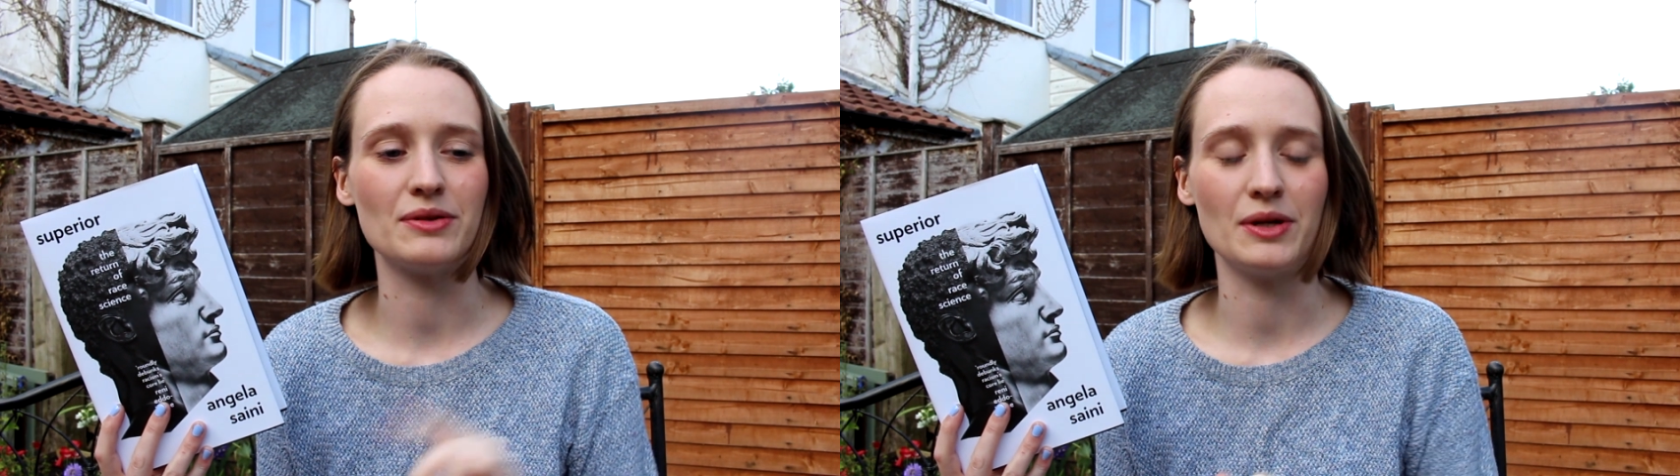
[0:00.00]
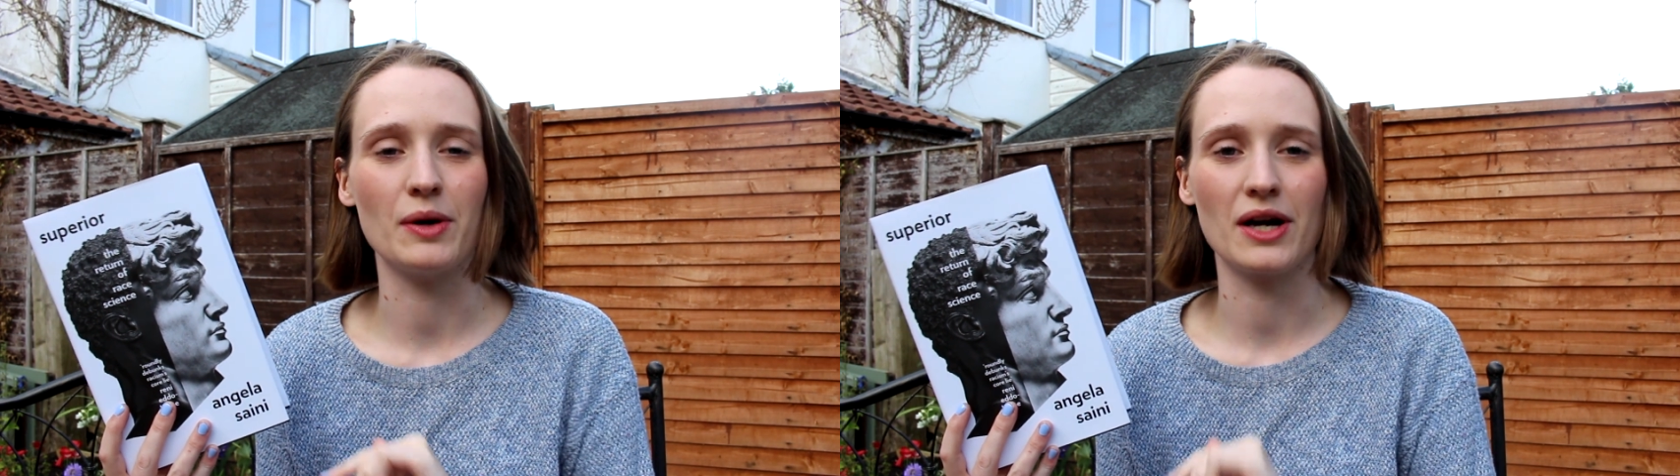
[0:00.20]

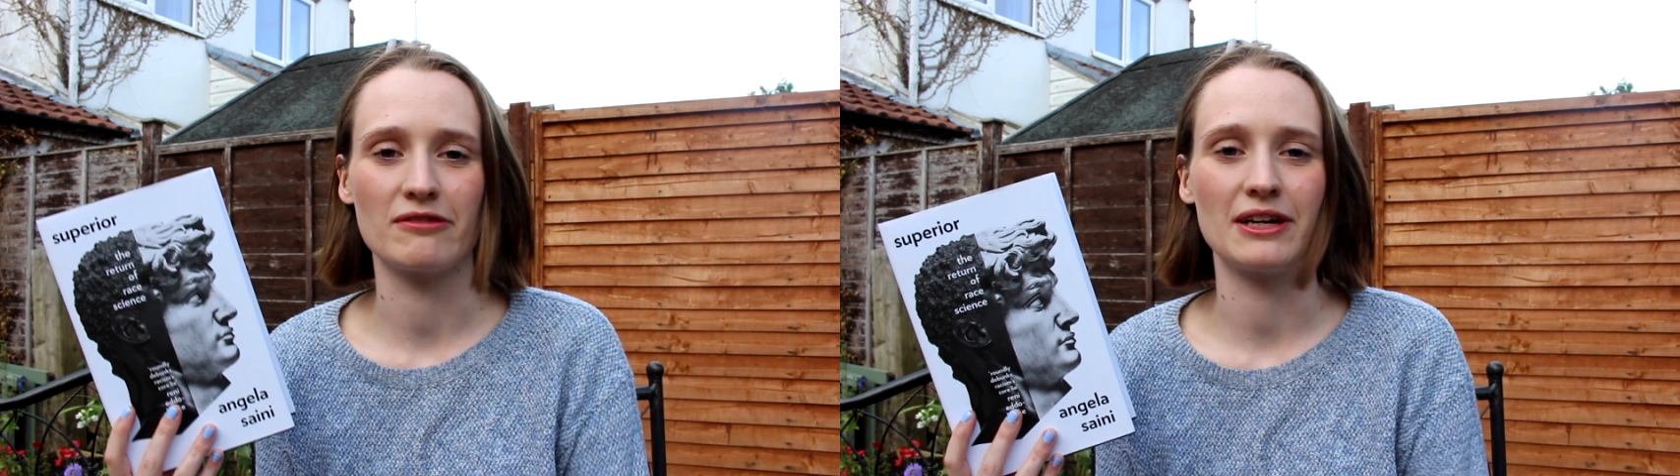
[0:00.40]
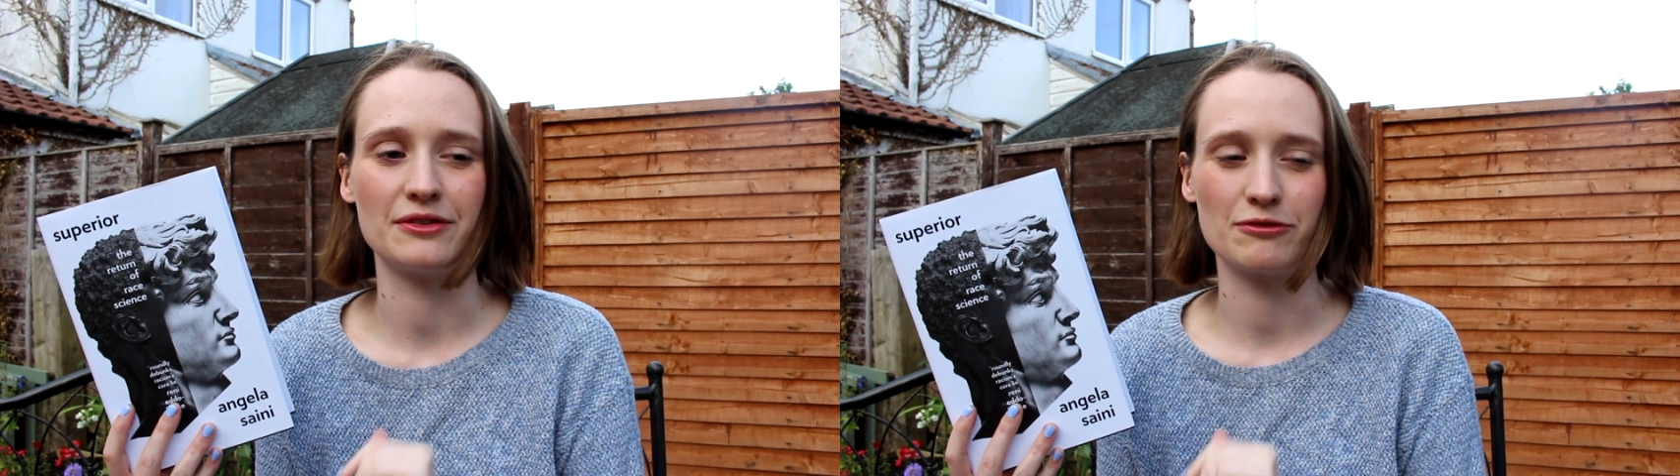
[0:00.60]
doing work
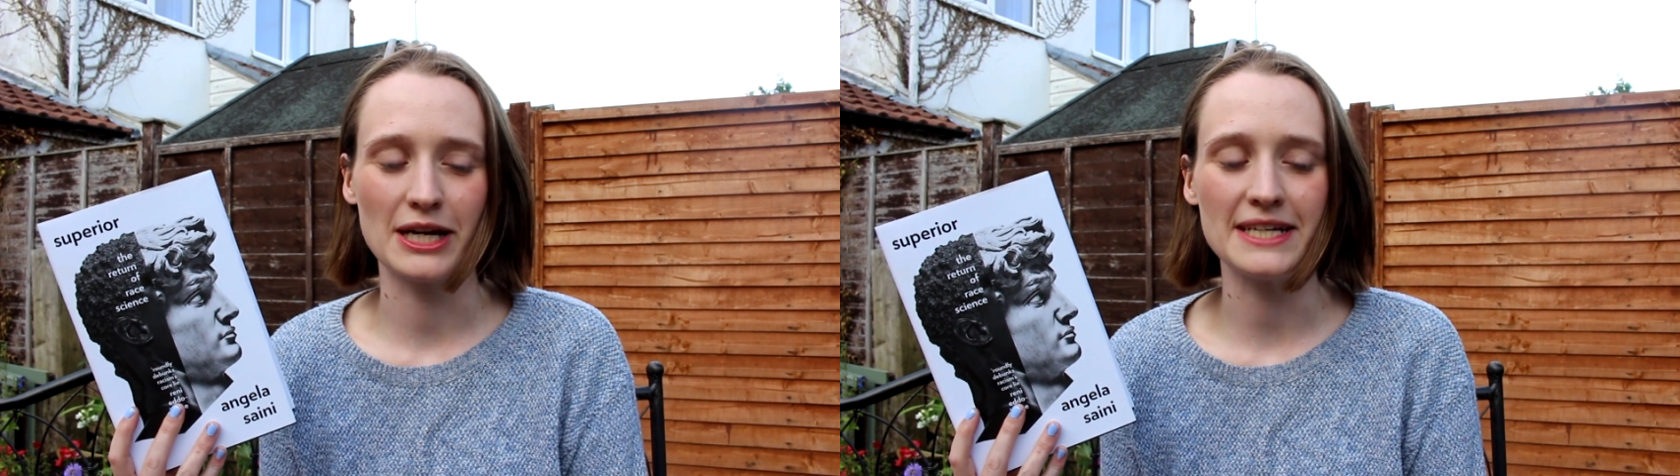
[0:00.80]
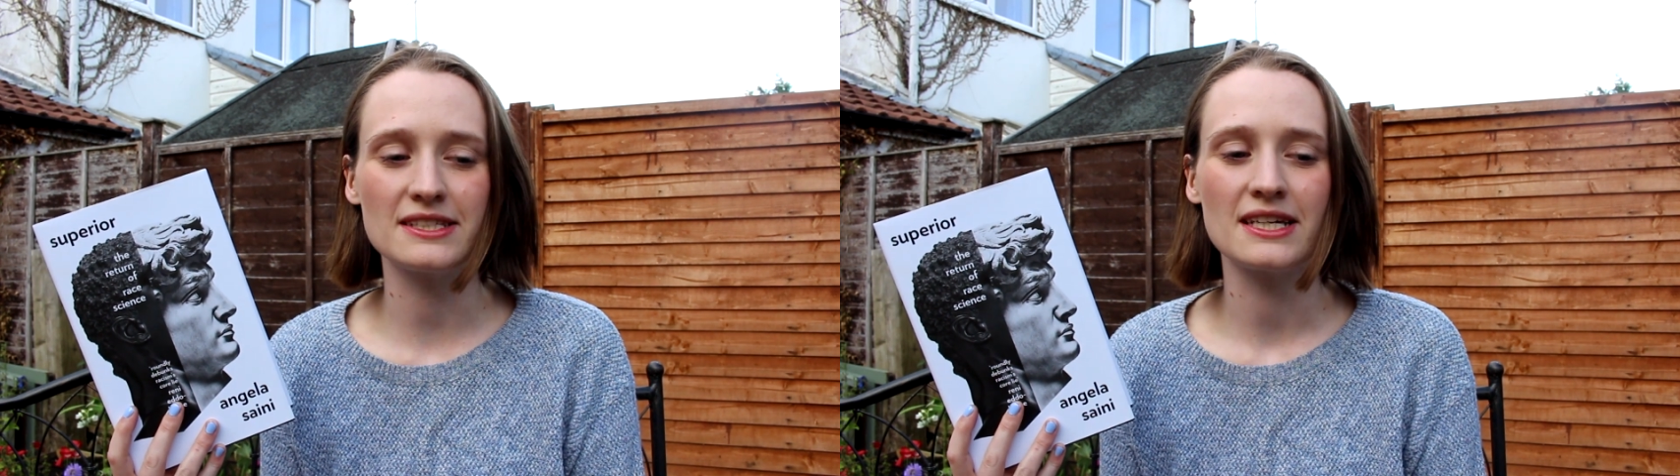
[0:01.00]
around
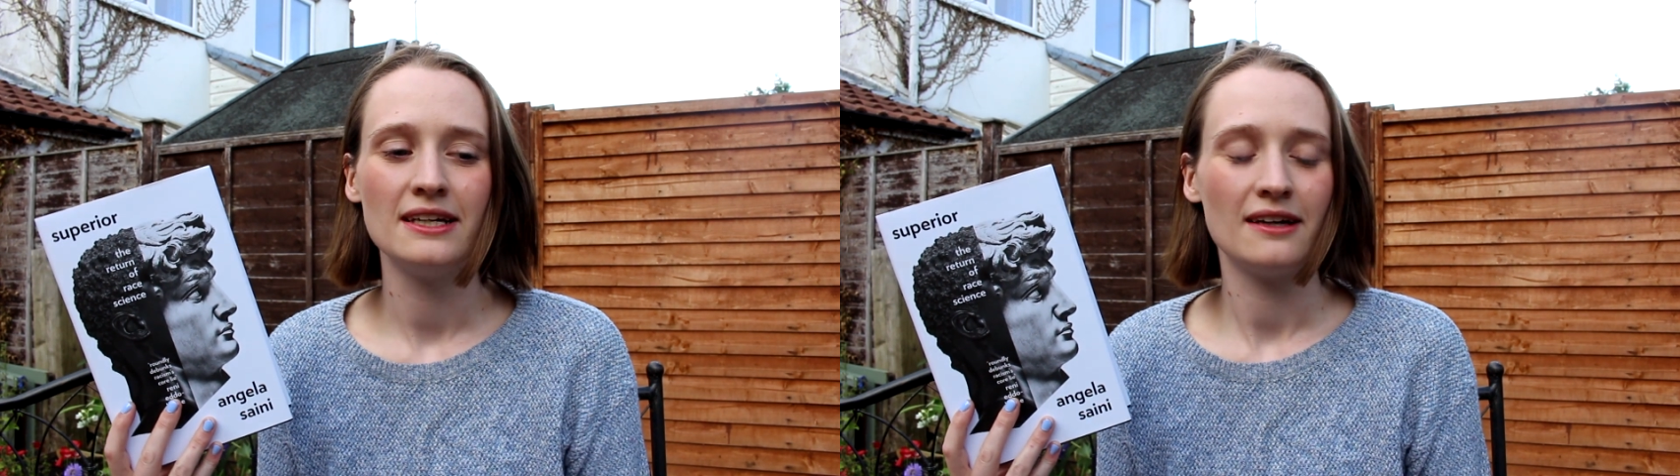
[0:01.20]
race